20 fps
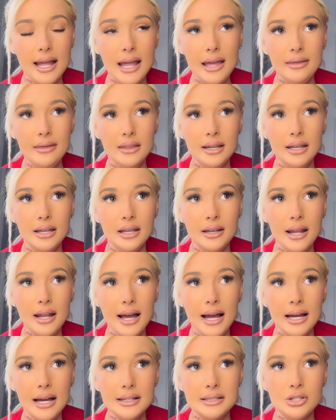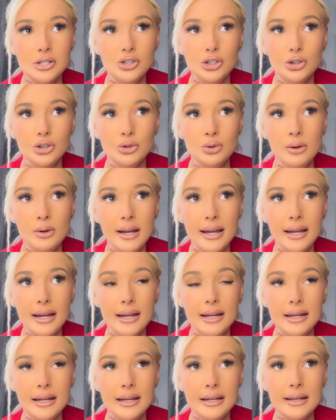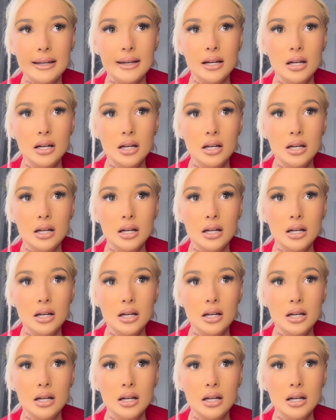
And then I had to do a